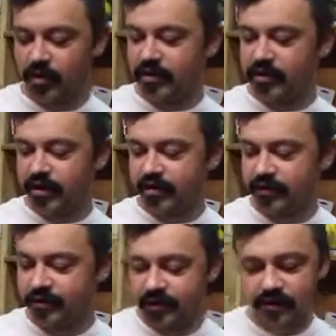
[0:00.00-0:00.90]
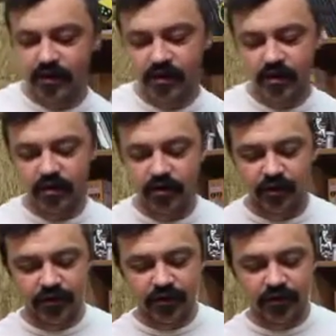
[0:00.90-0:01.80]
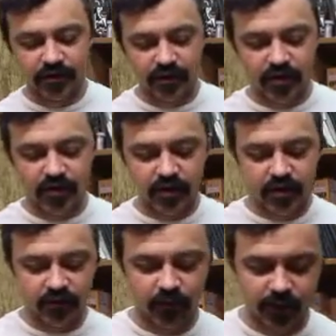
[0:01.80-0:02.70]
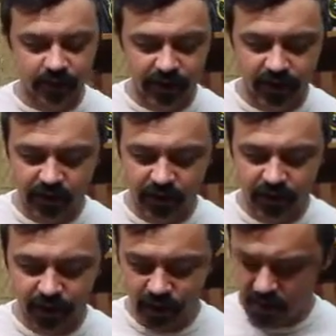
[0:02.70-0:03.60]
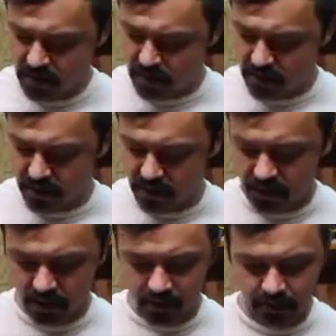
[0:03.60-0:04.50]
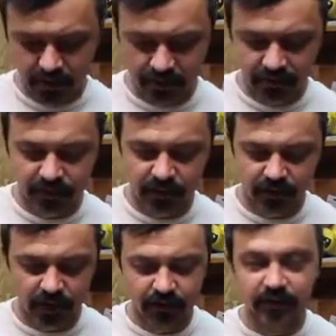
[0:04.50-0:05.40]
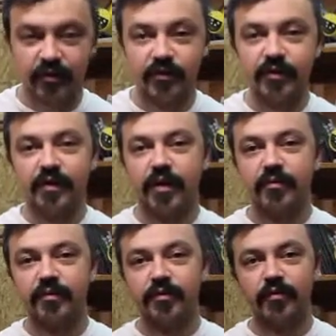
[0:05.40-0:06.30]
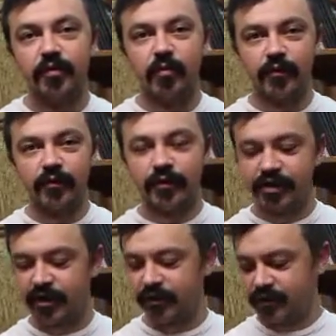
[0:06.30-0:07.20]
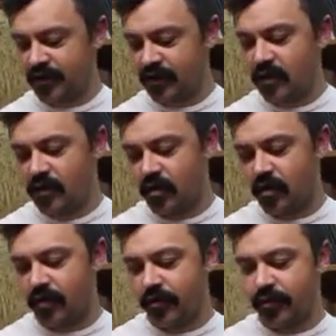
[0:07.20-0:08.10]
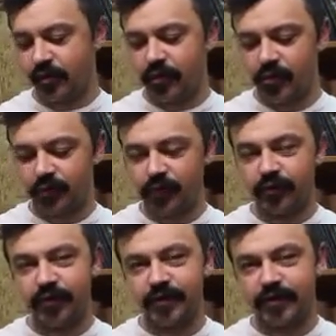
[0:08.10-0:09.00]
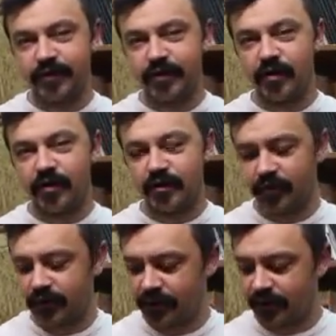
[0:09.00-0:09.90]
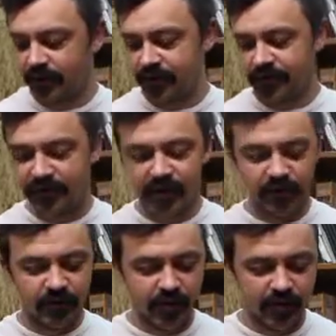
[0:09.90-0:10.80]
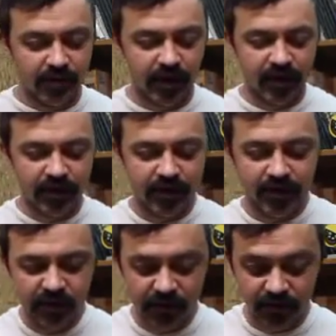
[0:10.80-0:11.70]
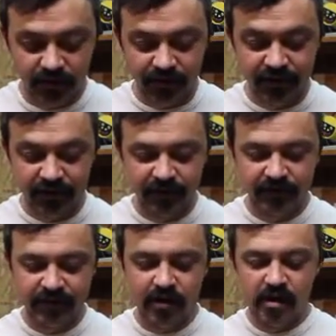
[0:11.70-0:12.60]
binding channels done on this guitar, front and back, and now it's going to be time to do the Purfling channels. The Purfling for this guitar is the same front and back, so that's nice.